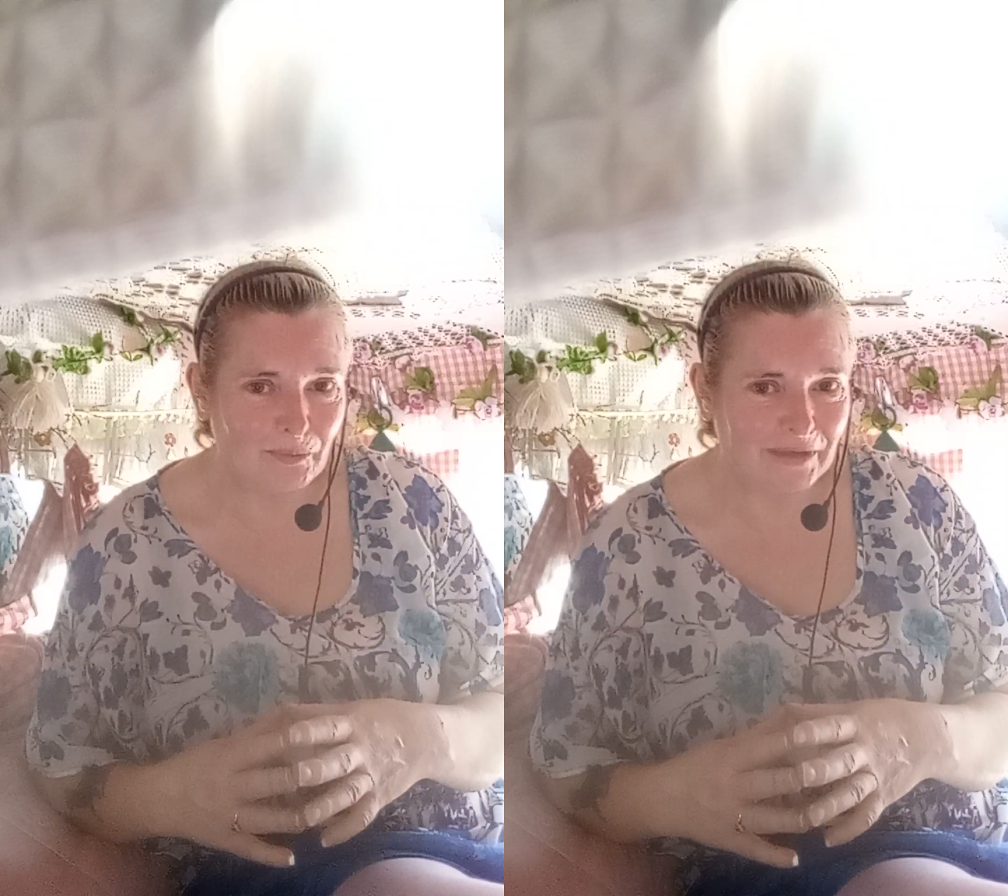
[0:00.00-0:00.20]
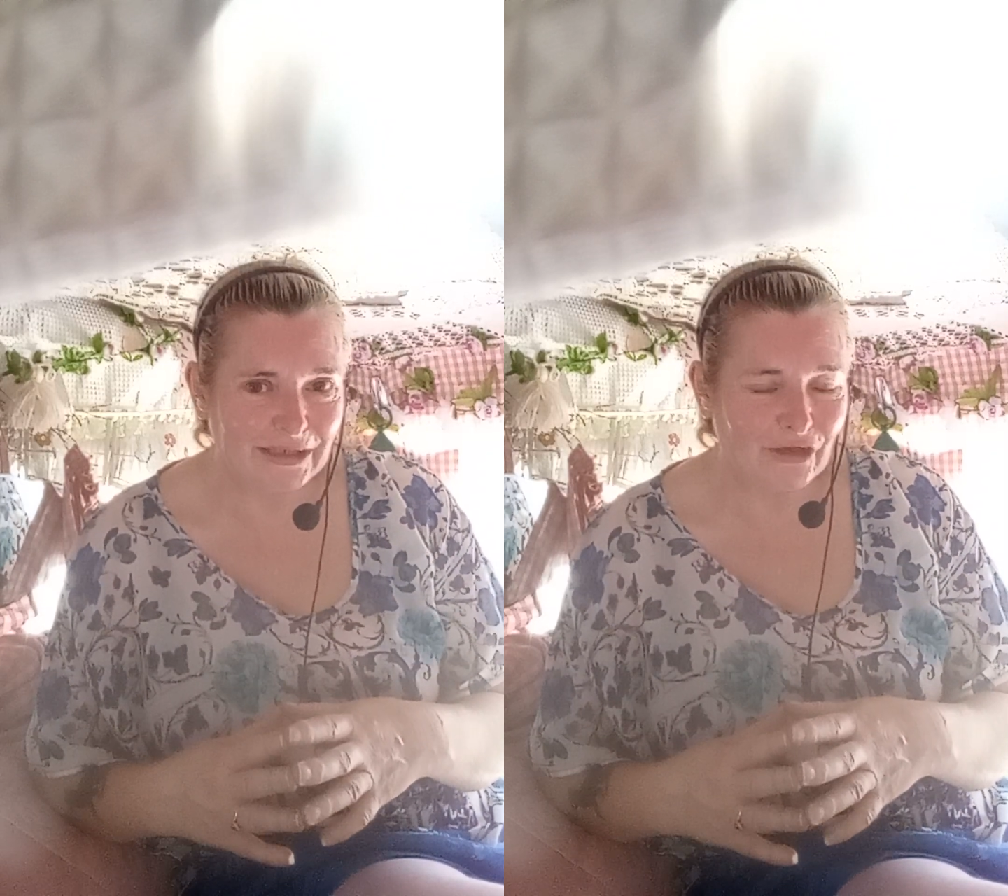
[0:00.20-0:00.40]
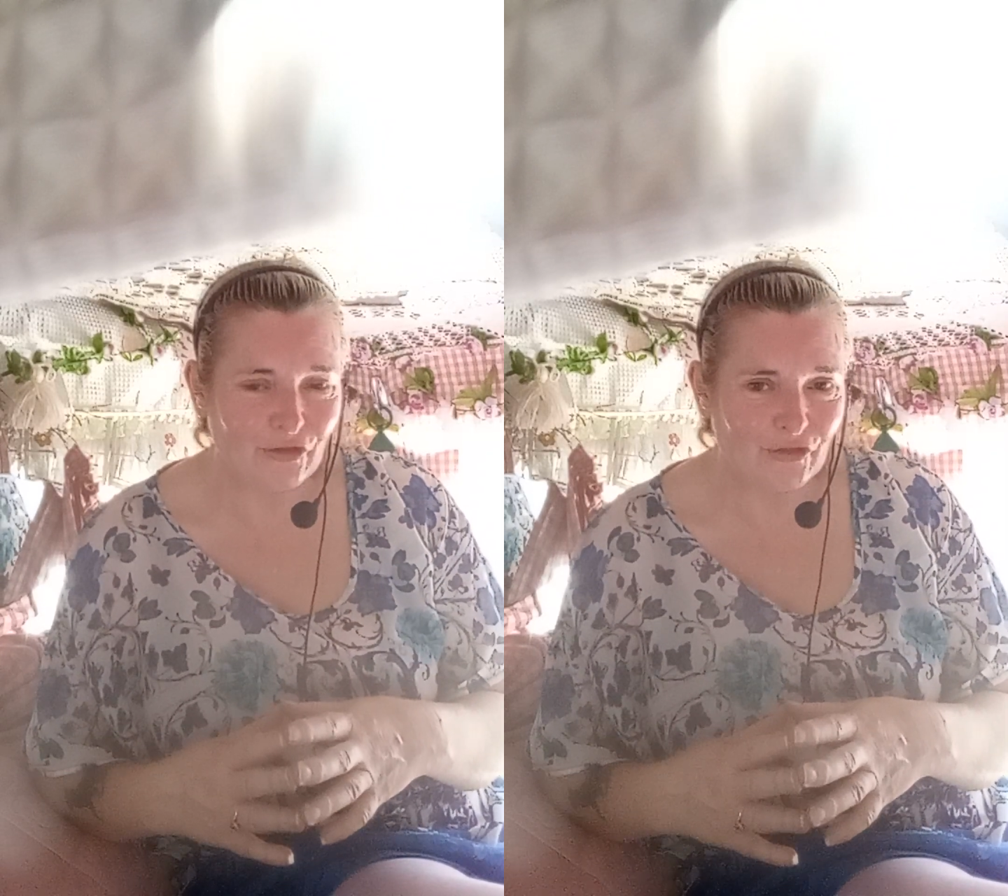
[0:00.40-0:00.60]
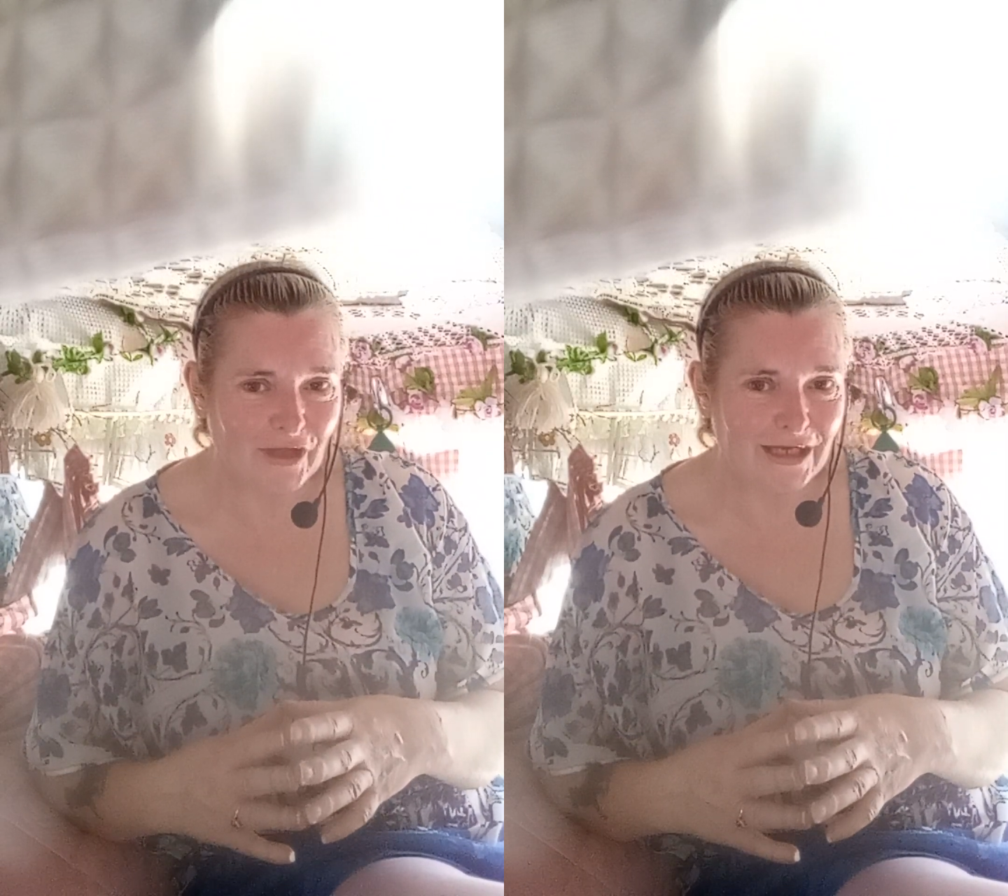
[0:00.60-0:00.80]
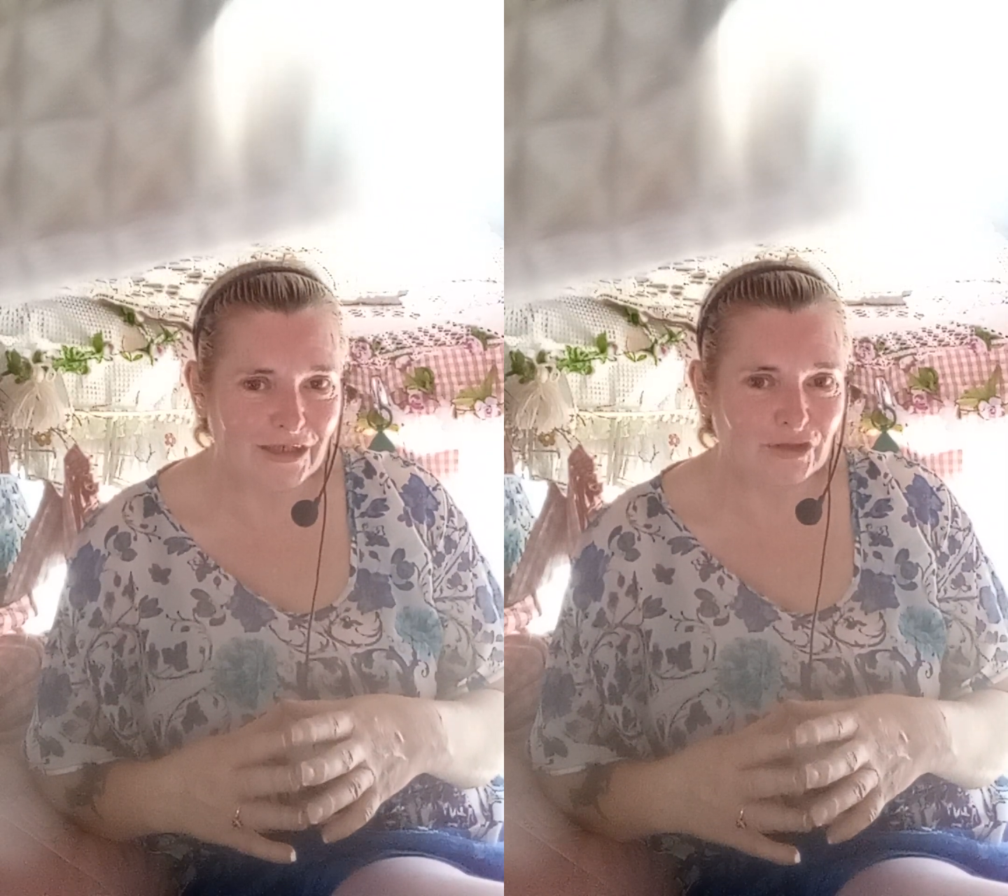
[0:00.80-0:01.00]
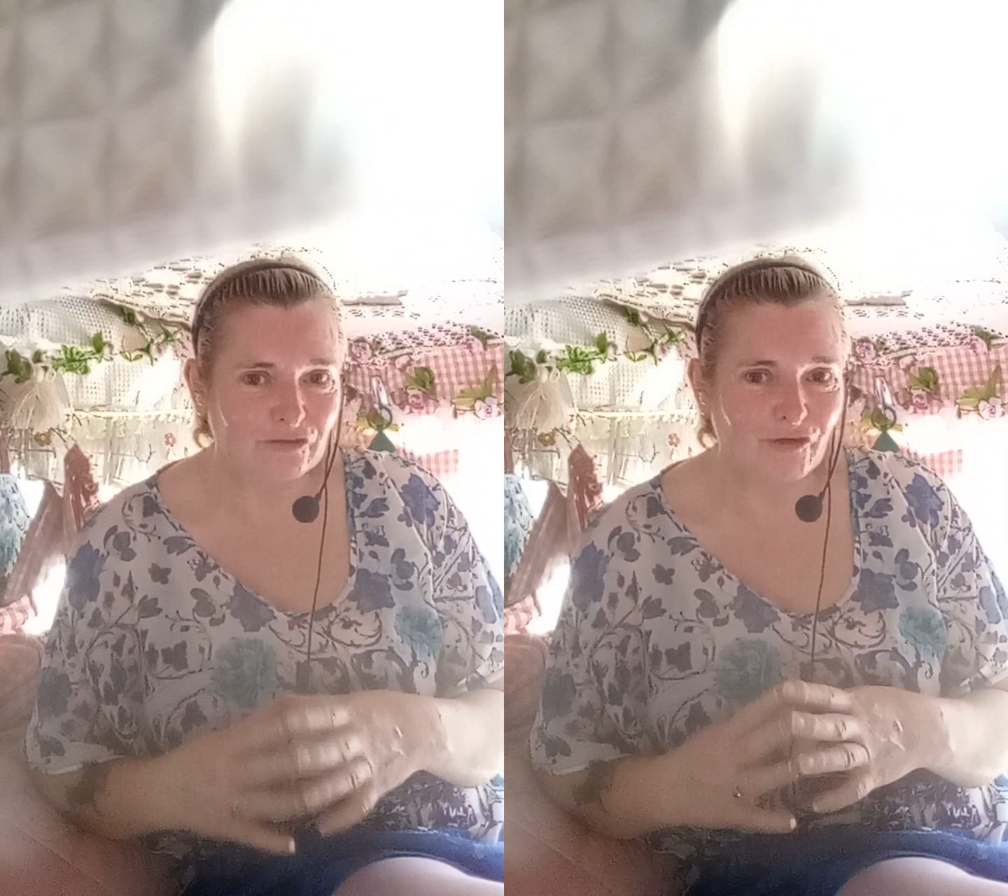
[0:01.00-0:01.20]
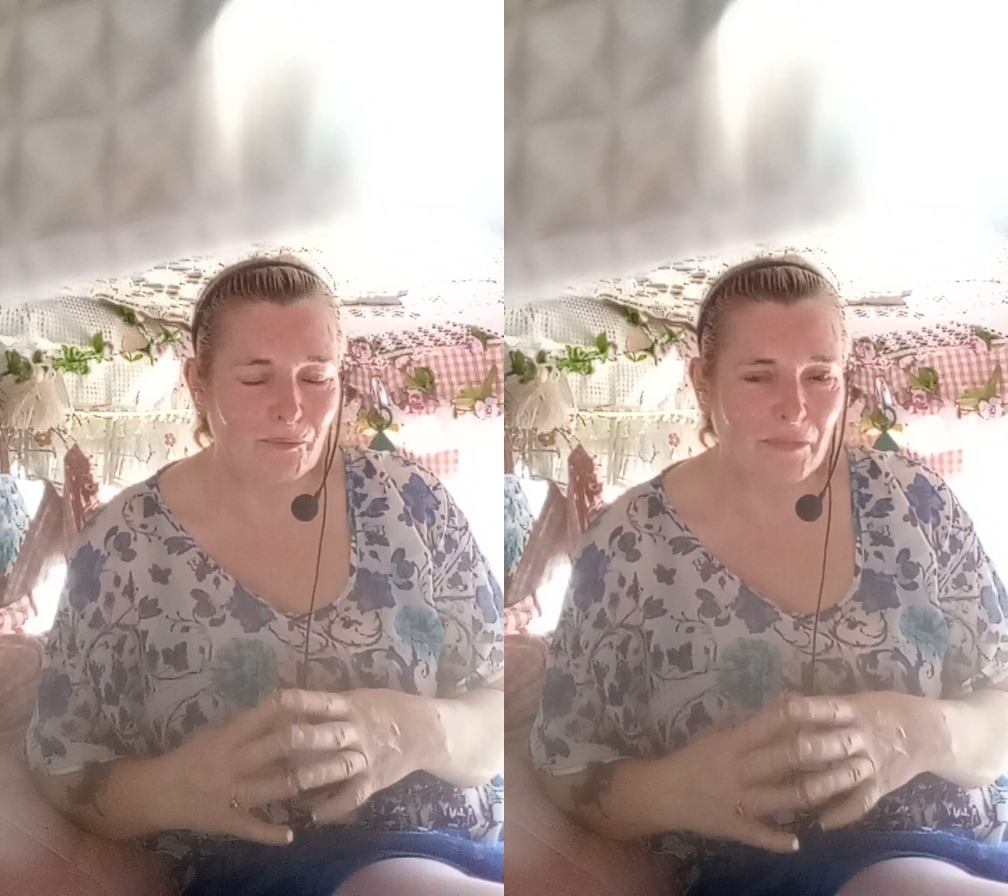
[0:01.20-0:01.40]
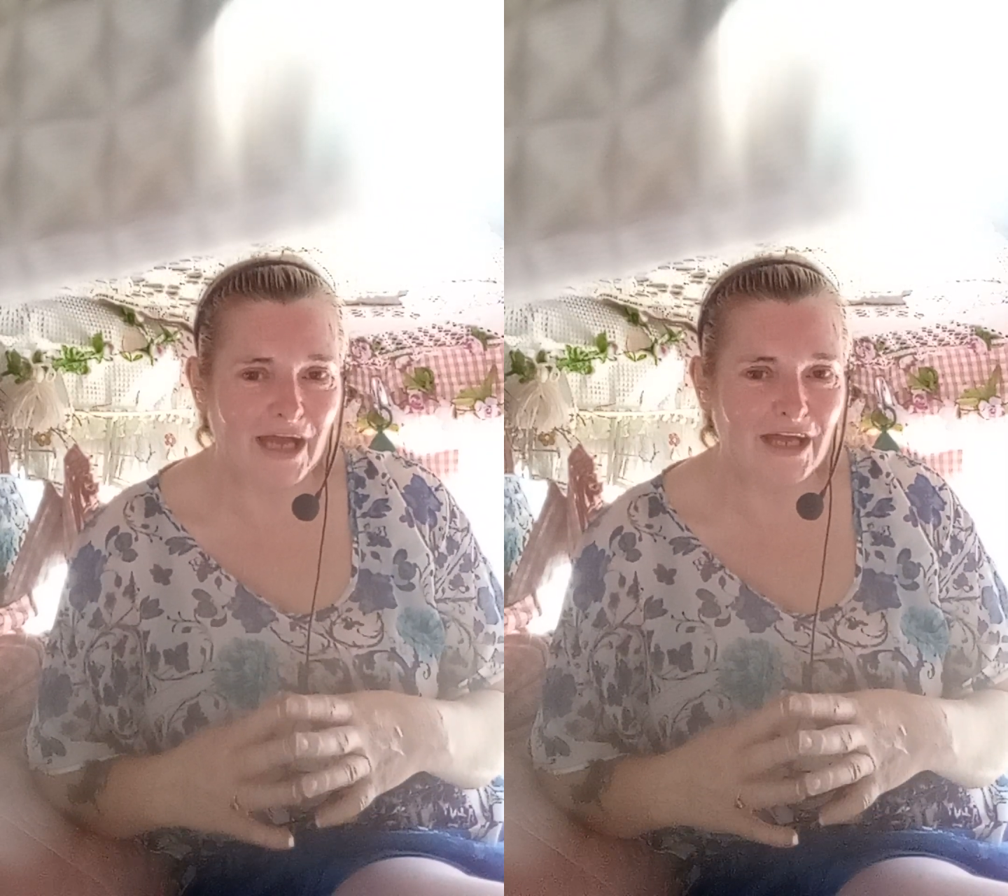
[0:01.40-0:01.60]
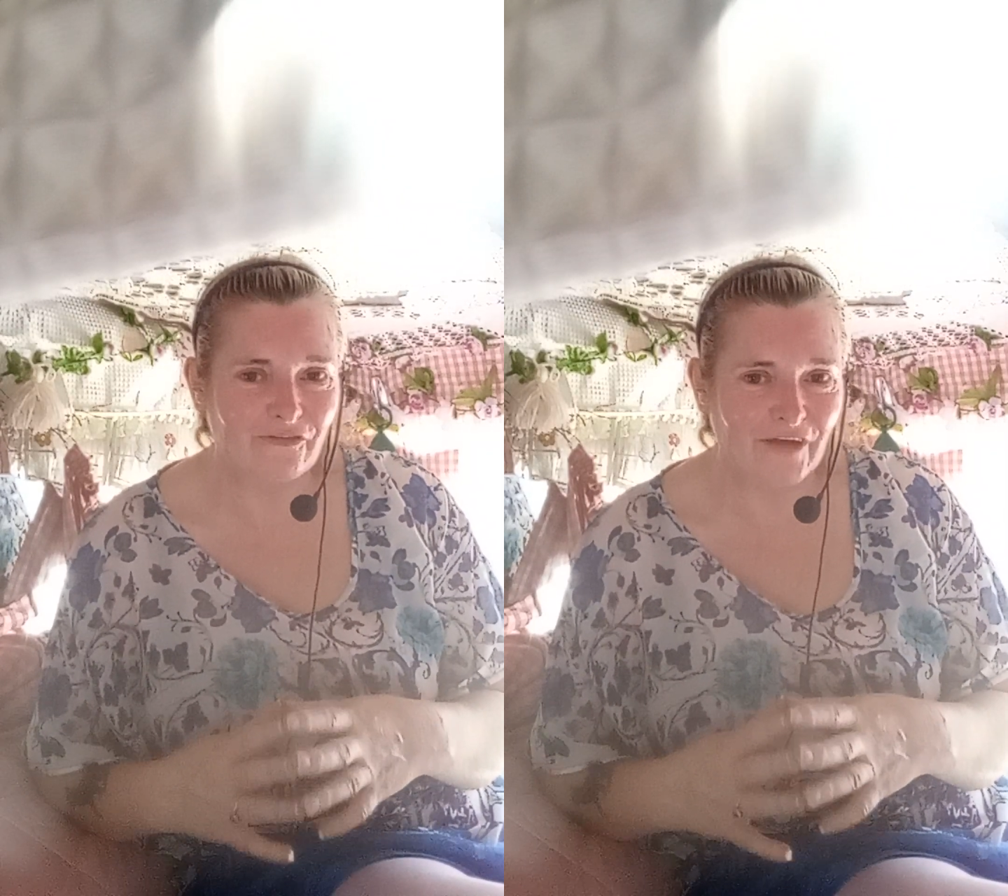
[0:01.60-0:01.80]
many things from my